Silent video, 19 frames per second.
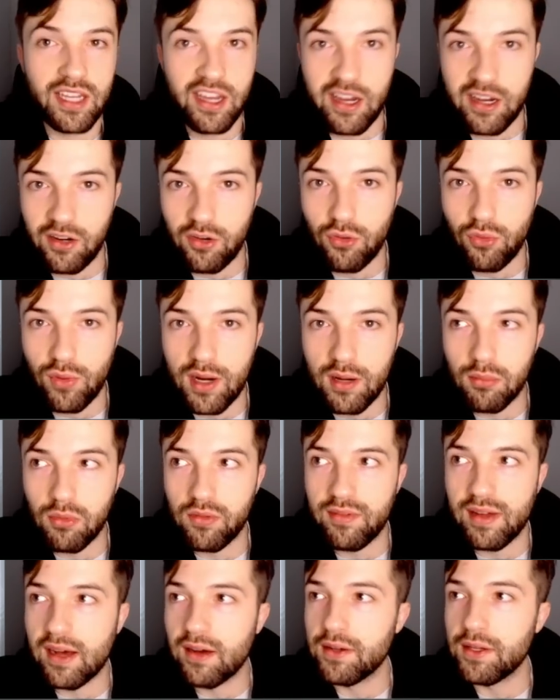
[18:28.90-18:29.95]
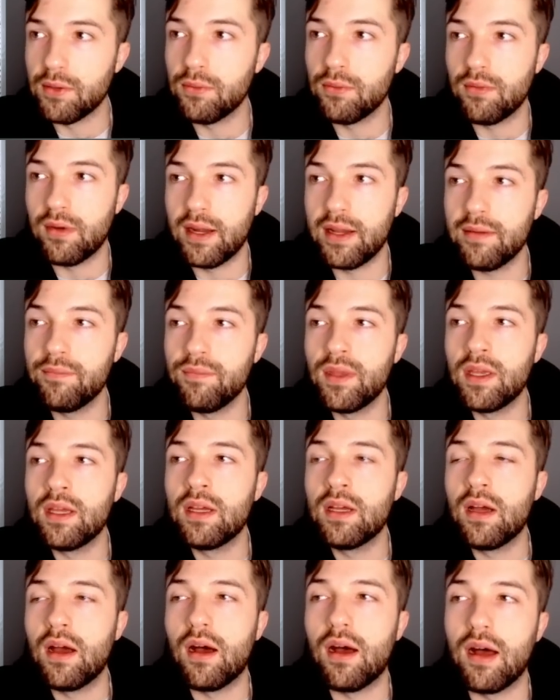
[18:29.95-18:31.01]
Incredible value, right?
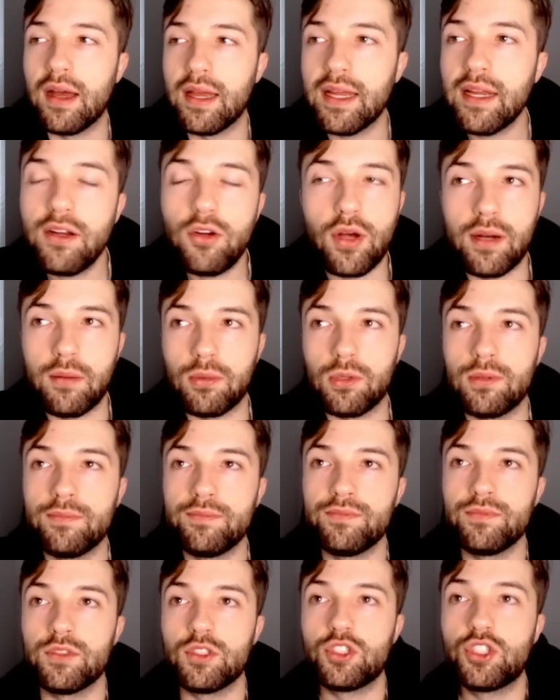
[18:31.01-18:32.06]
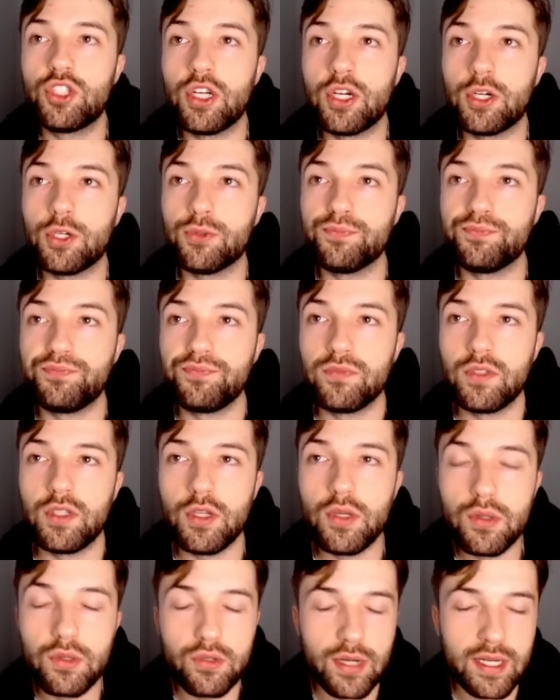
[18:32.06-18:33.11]
Incredible. So
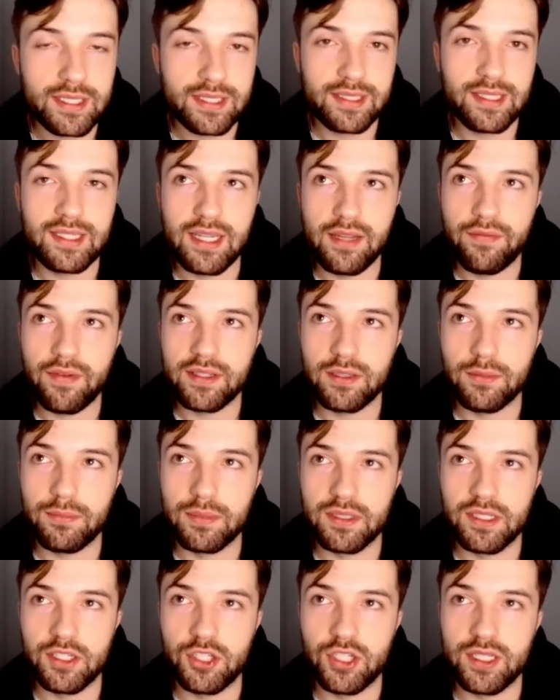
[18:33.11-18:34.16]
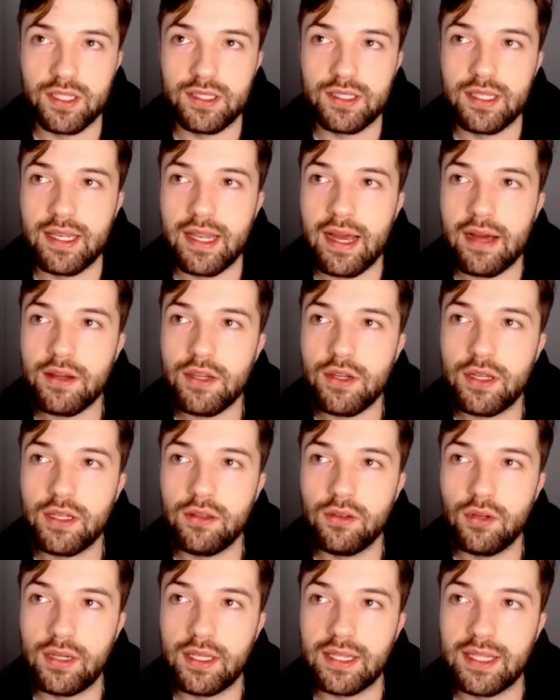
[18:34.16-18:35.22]
you address the defensive positions. Now you can
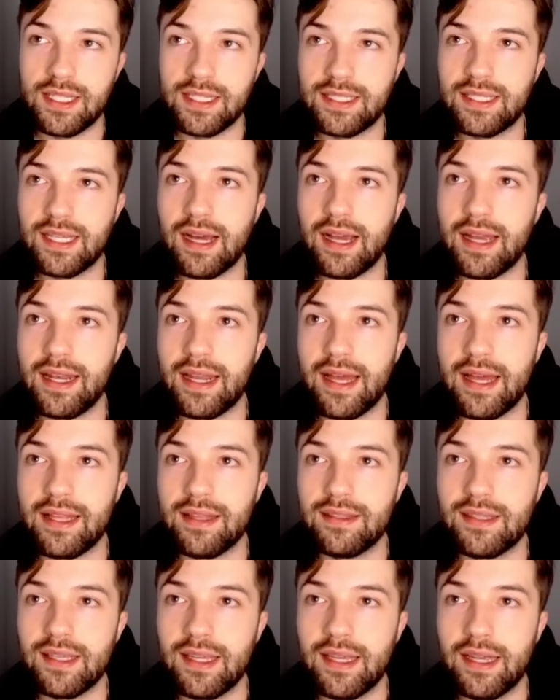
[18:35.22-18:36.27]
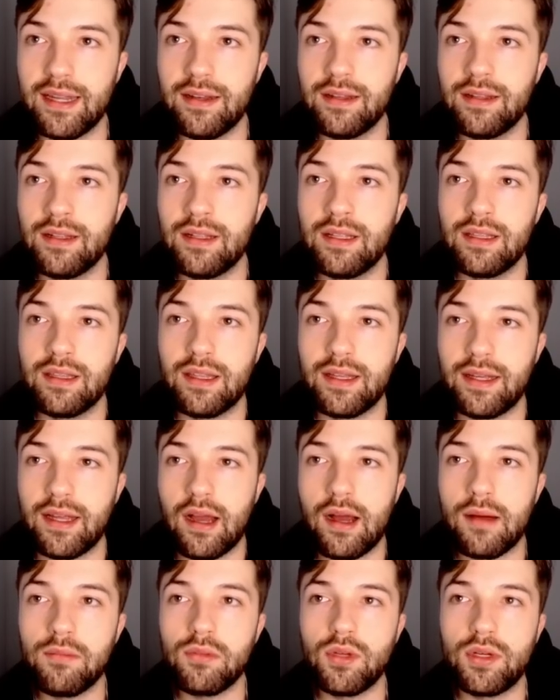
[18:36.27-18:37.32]
look at these tight ends. And, like,
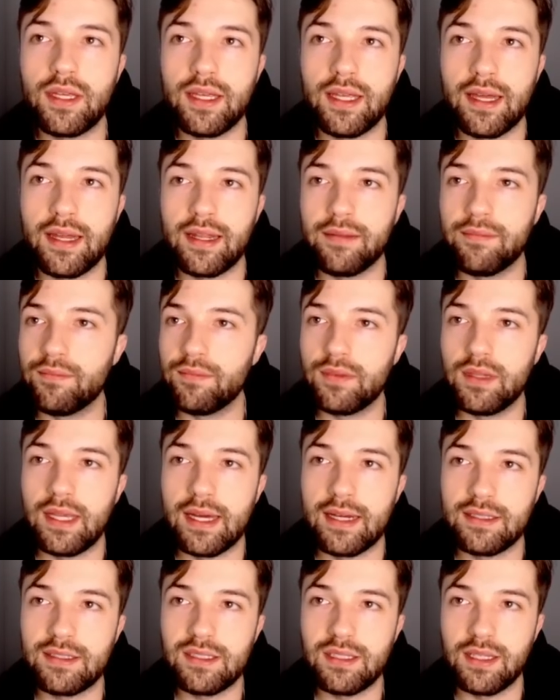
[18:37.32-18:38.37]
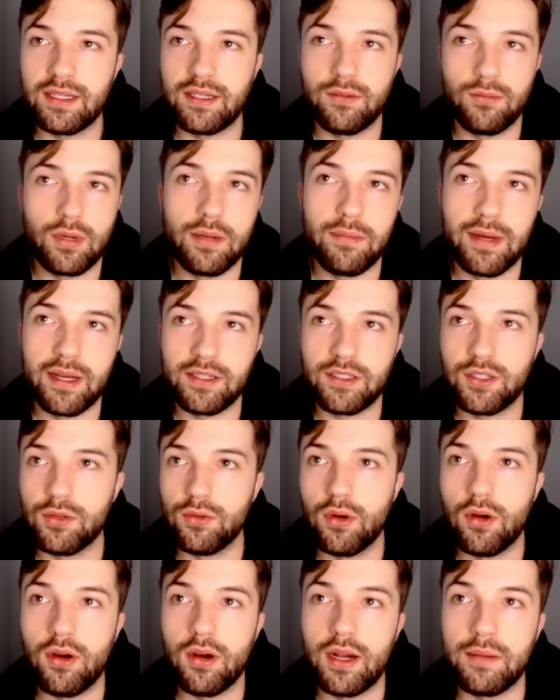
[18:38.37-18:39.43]
I'm looking at it. Yeah, it's selective running backs
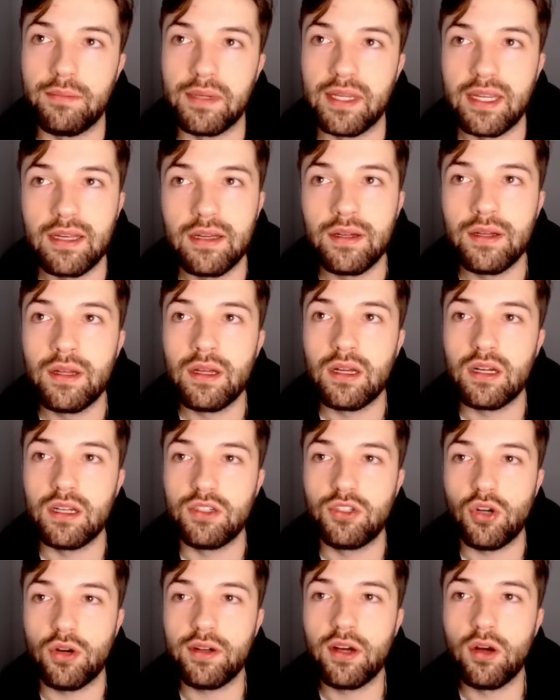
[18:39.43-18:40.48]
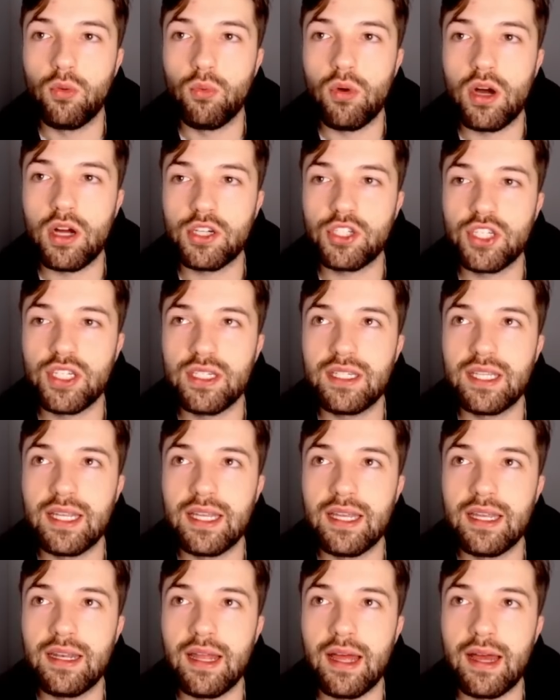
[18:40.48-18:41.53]
too, RIP. Darnell
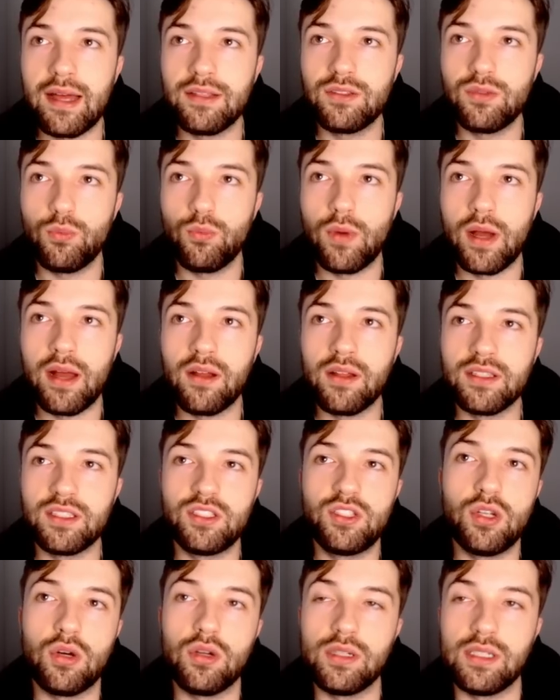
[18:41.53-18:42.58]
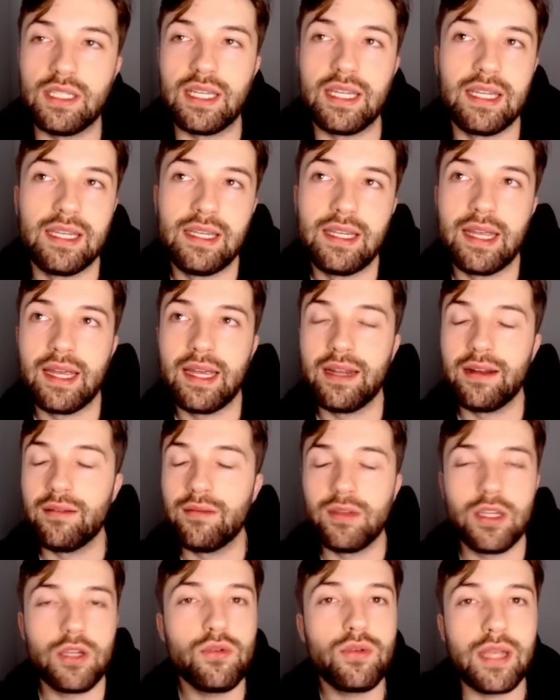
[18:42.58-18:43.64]
Washington, as well as Dalton Kincaid.
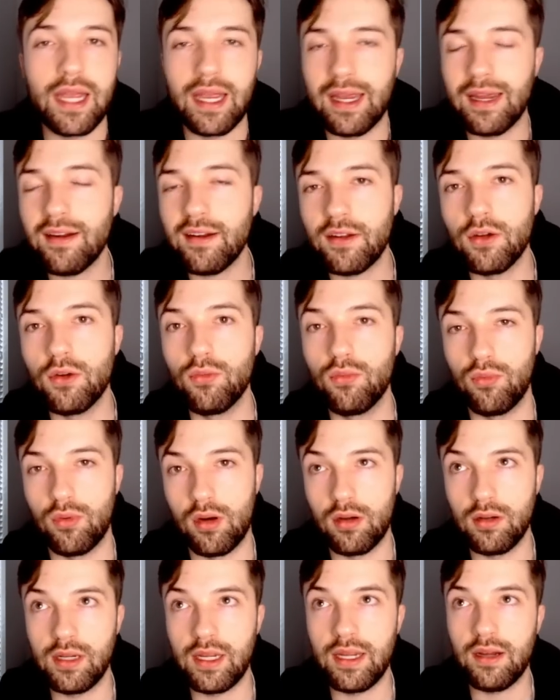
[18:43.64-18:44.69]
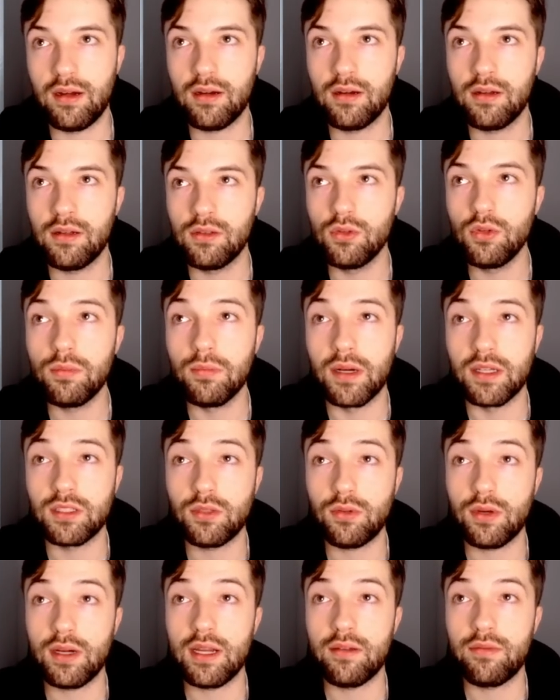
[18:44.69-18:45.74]
You can't go wrong here. Luke
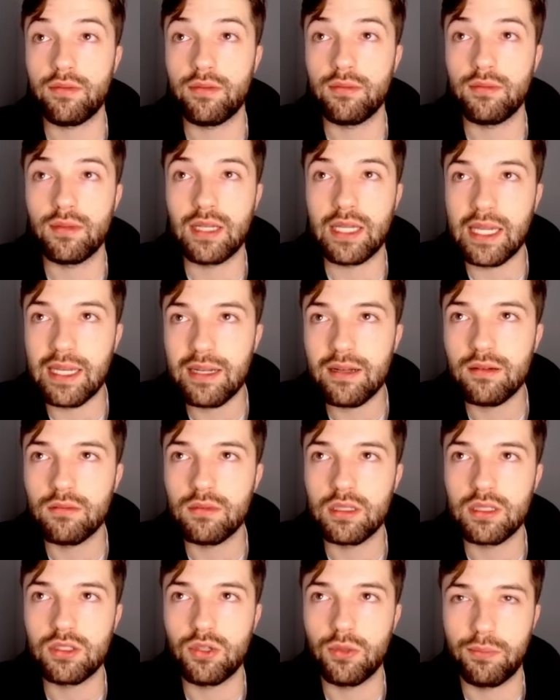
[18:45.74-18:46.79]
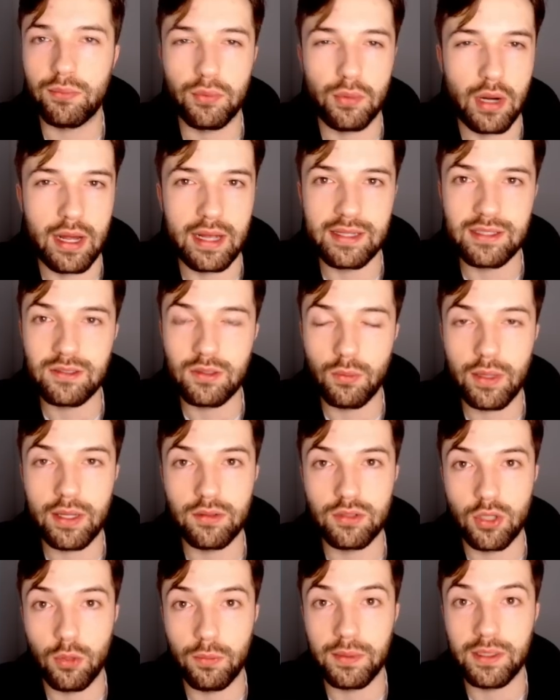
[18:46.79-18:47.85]
Musgrave, he didn't surprise the way I
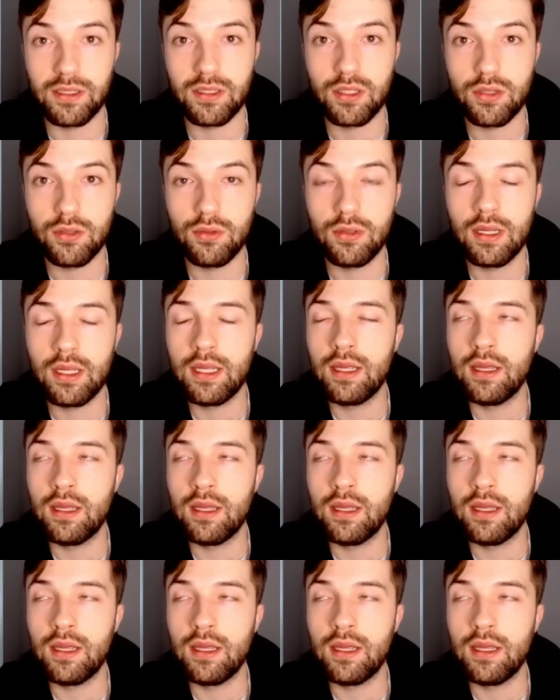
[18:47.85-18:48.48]
was hoping to.